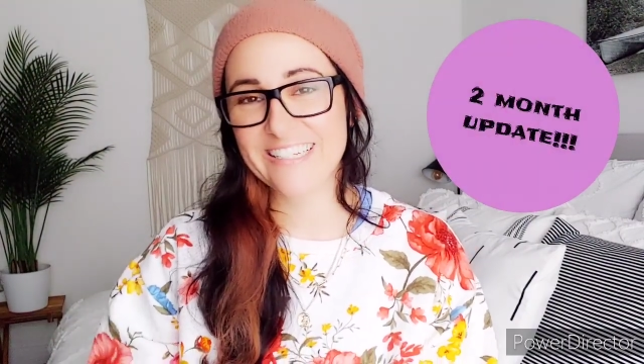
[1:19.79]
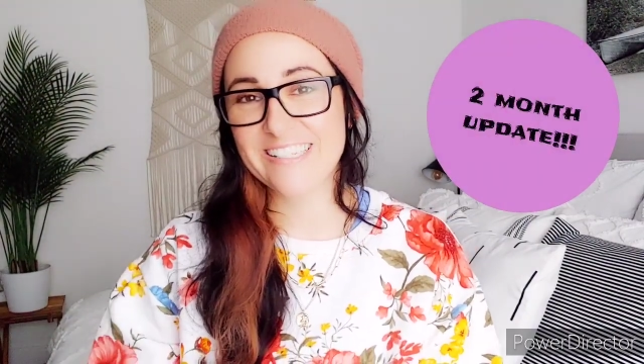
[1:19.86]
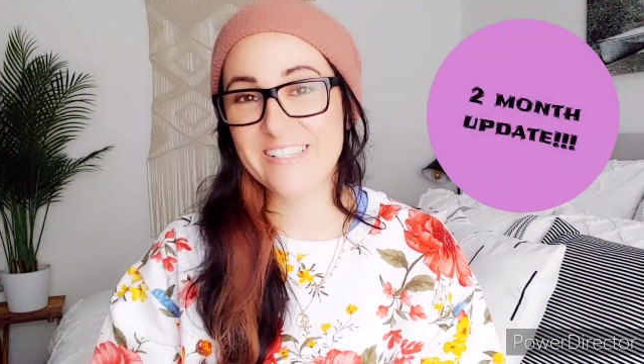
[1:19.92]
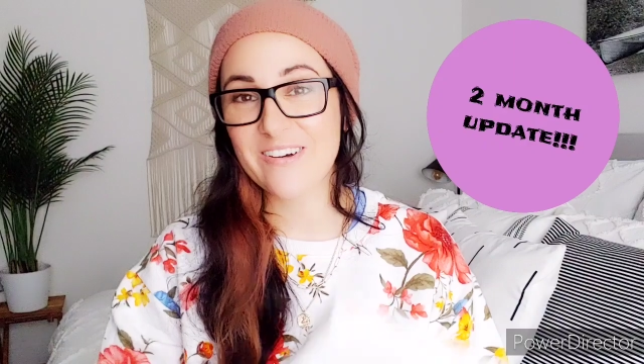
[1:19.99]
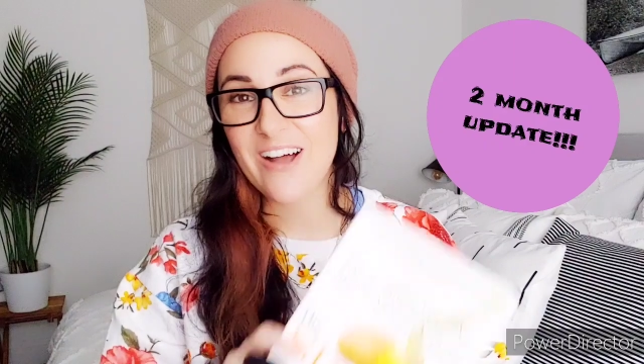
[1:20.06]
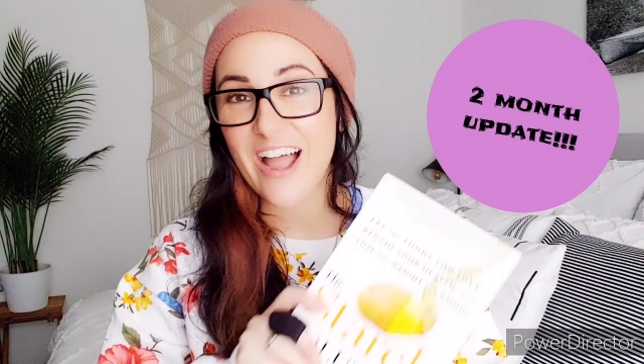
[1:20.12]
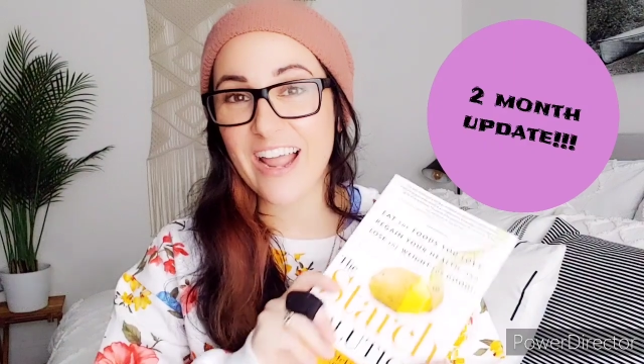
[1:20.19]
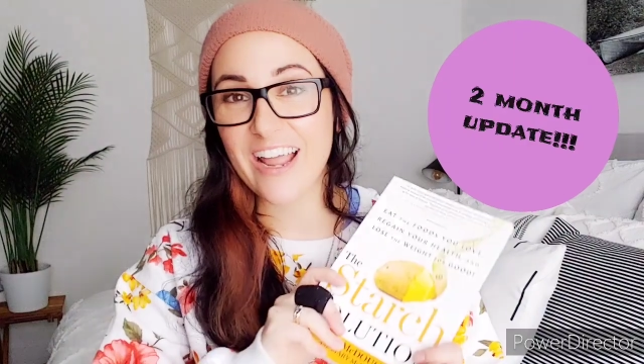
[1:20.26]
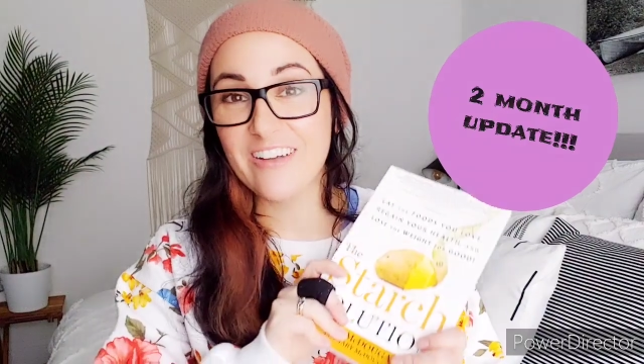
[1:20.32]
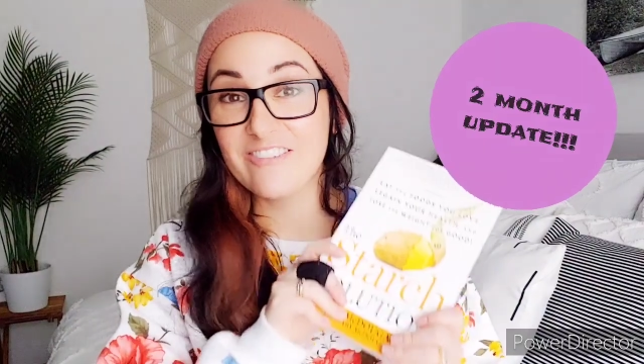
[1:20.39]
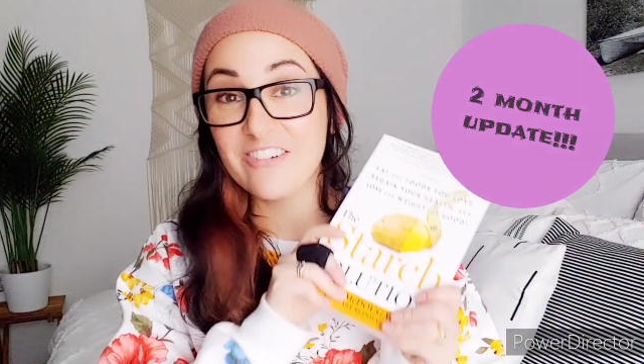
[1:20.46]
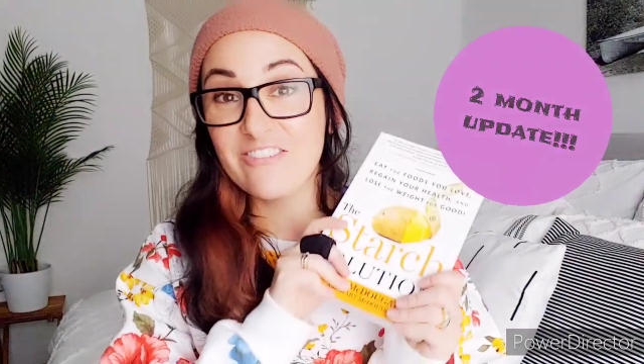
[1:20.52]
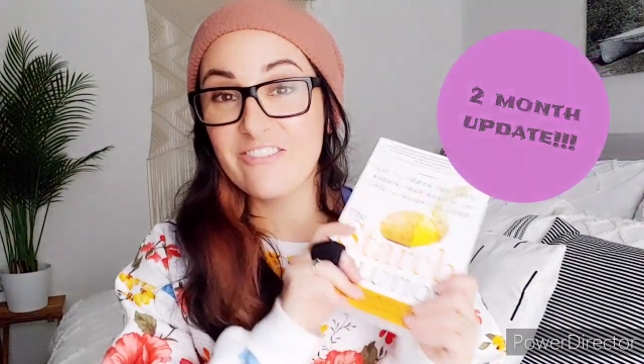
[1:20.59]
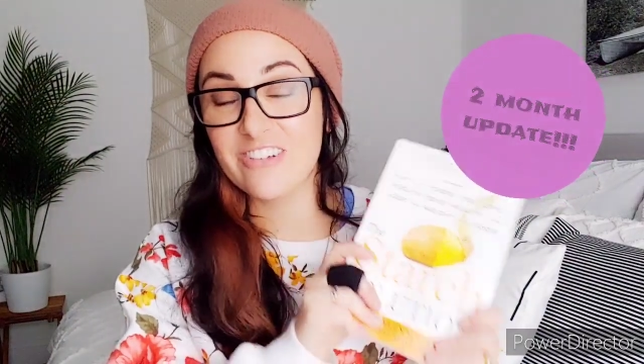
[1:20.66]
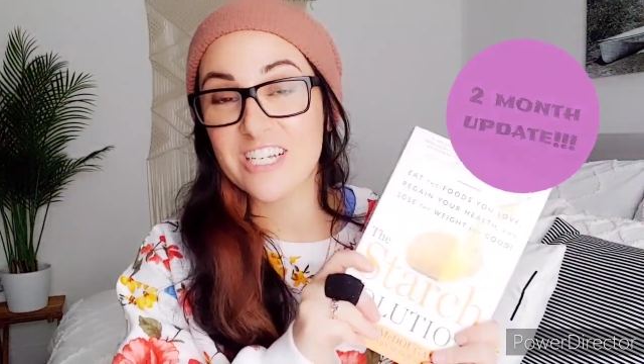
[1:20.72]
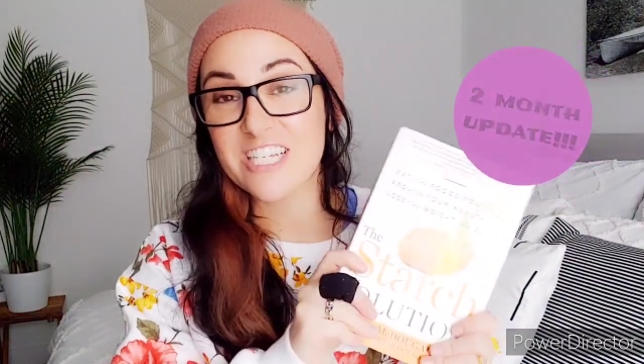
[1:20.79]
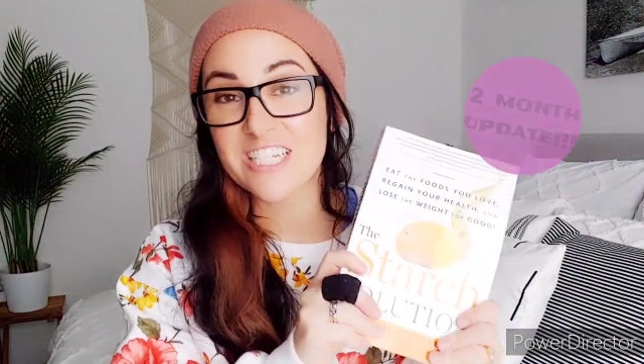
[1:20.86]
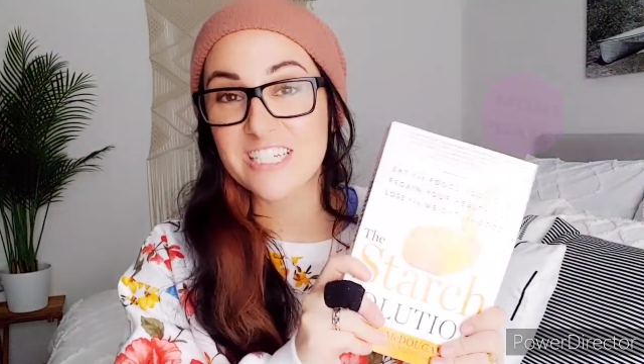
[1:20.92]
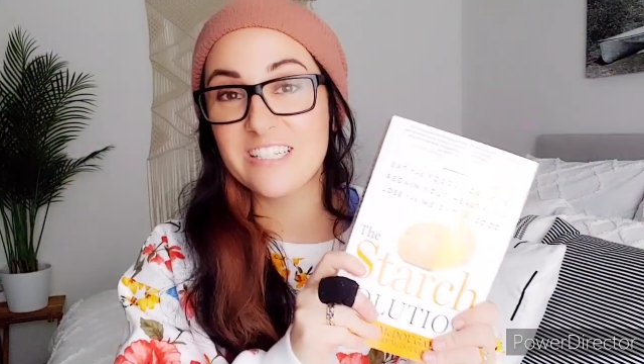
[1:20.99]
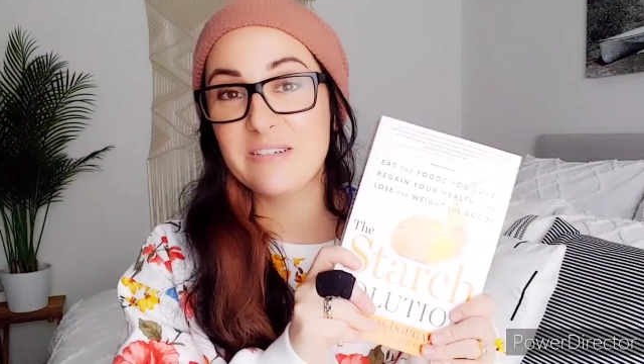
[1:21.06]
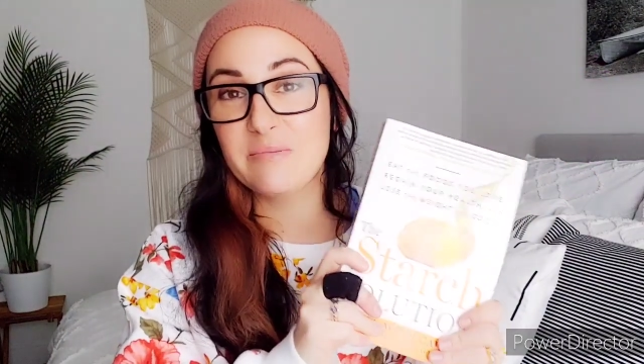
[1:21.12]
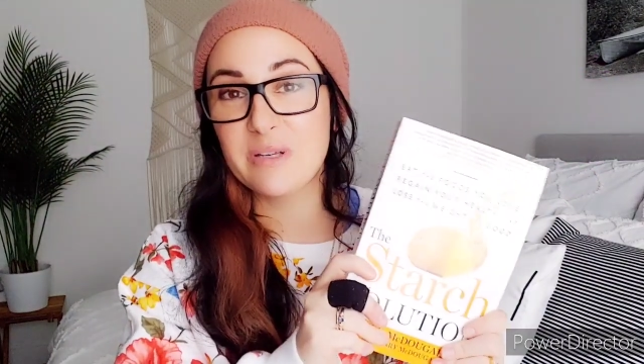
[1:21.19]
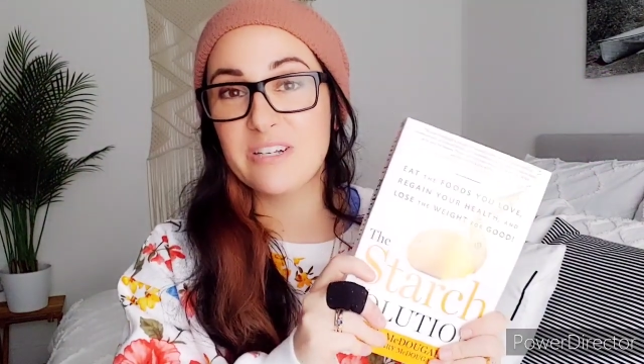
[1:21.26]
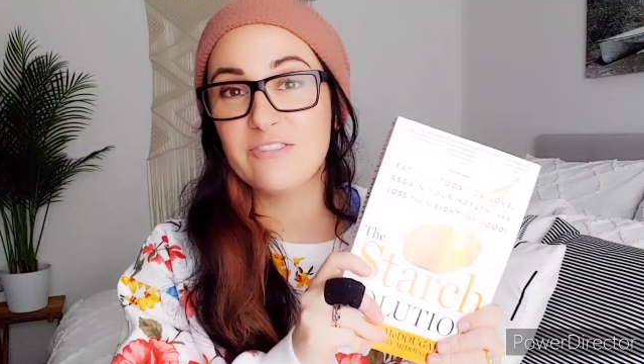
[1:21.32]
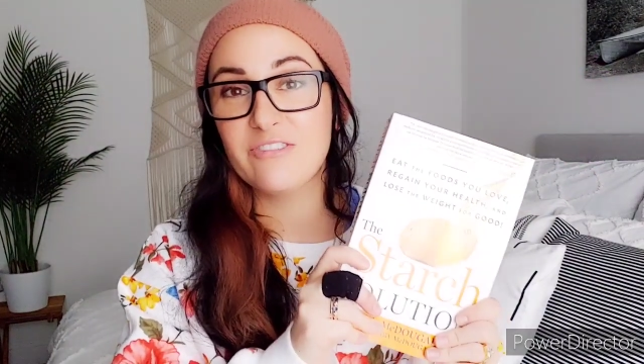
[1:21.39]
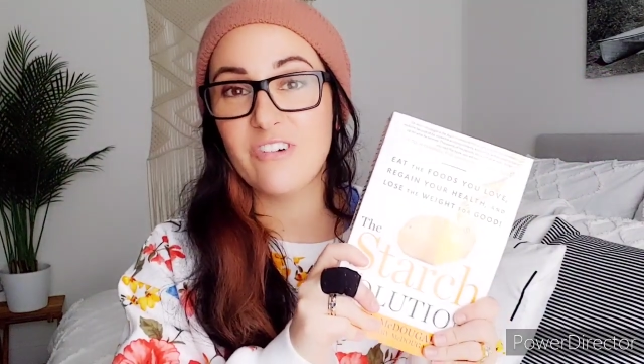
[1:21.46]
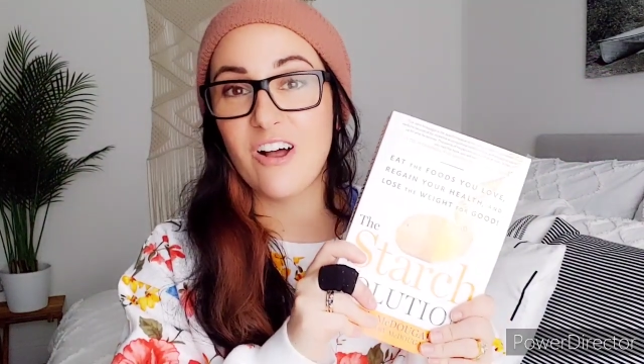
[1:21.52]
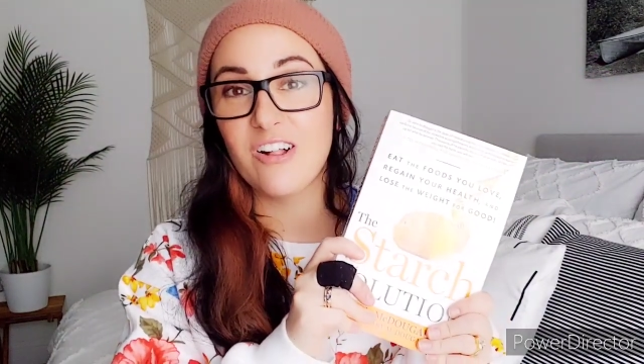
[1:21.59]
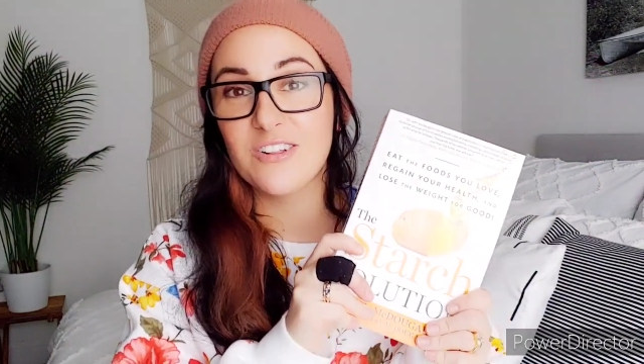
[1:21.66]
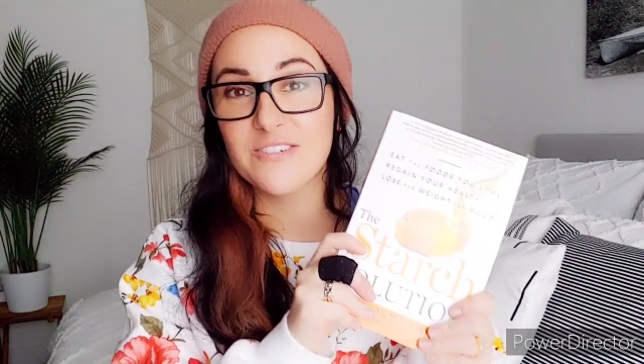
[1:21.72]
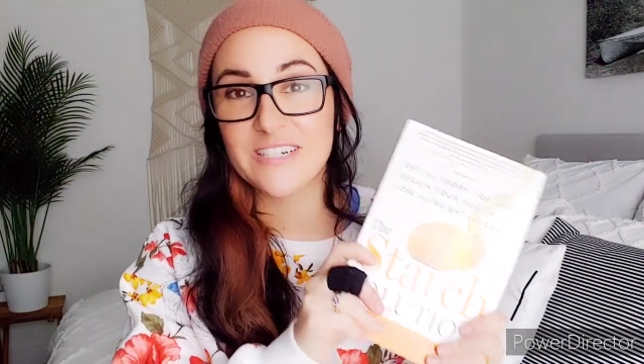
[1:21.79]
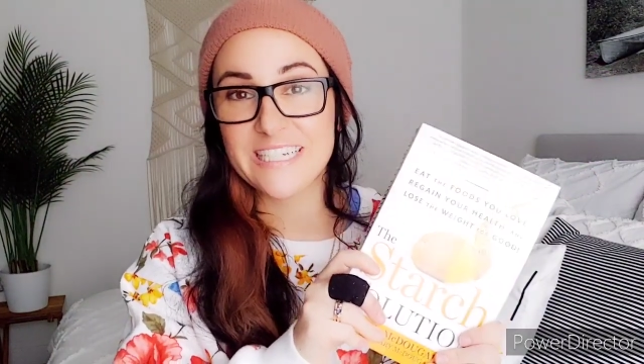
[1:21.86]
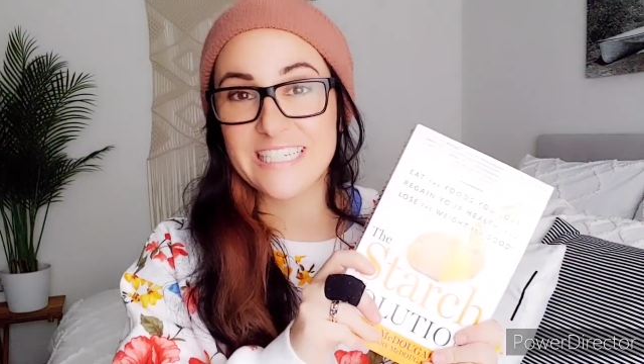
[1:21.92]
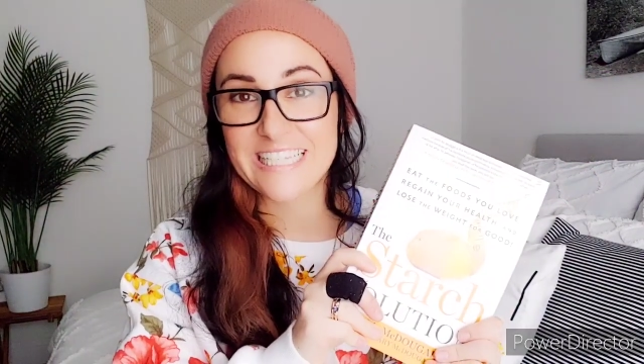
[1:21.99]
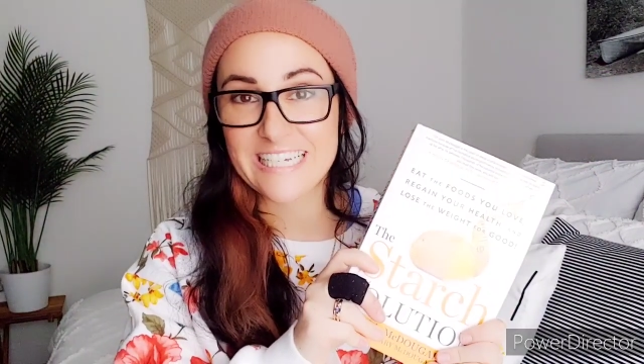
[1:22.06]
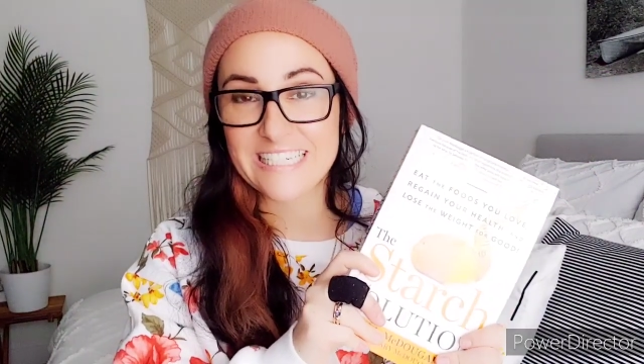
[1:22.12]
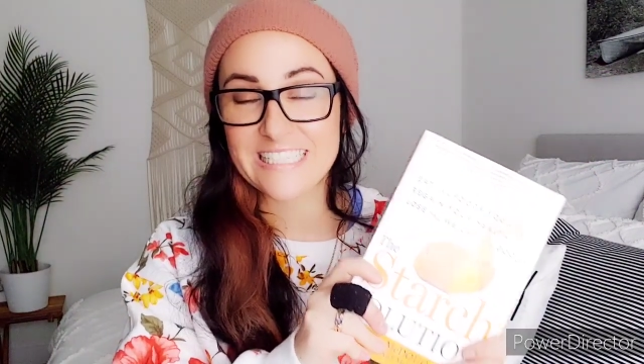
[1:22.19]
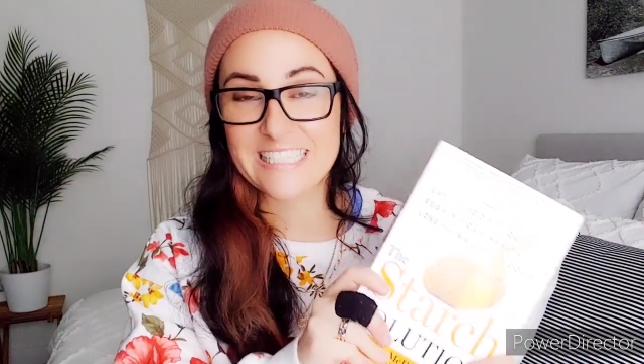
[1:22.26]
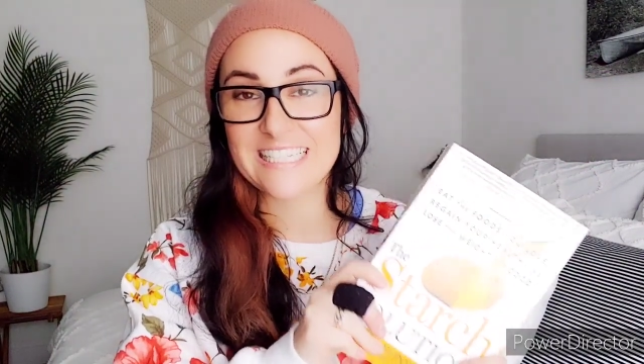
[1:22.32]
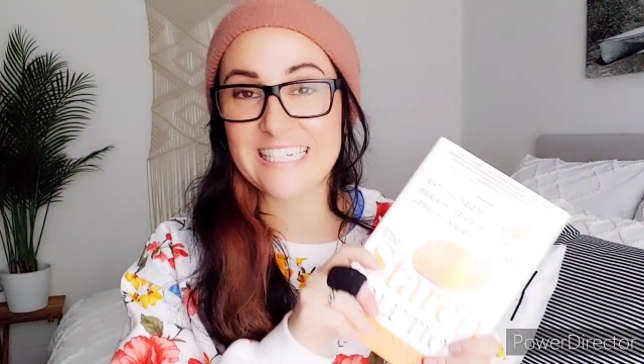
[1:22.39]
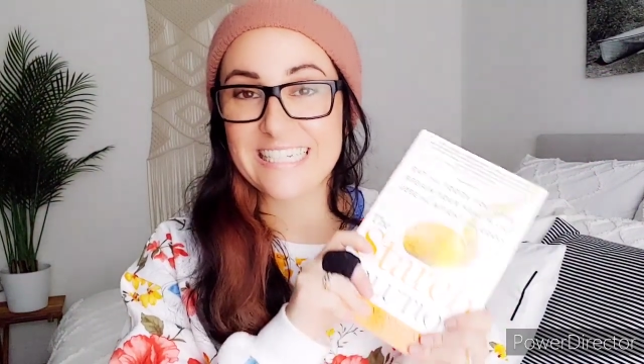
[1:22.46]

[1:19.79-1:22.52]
So I have officially been following this